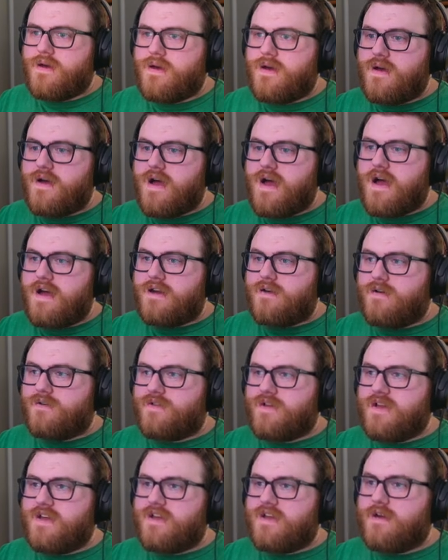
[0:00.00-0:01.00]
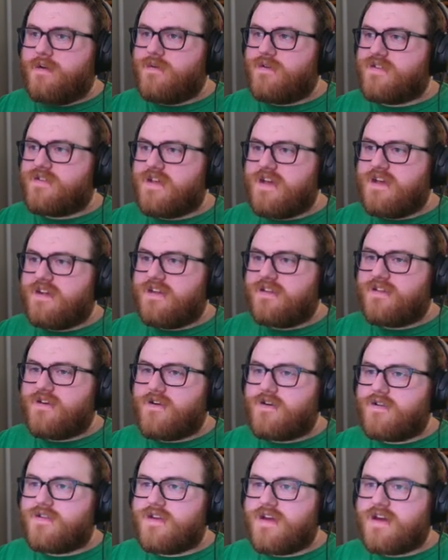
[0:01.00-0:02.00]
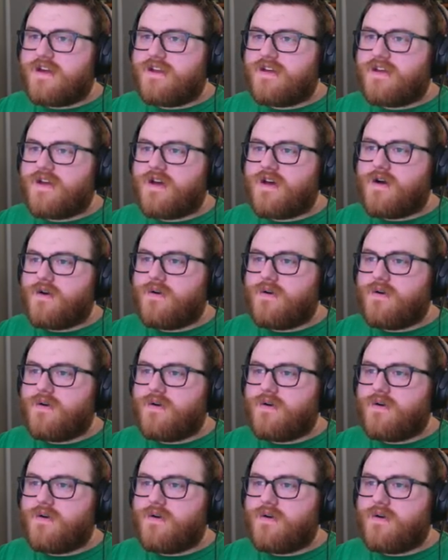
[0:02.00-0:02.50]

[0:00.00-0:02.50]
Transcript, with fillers: I don't think he was standing there a second ago.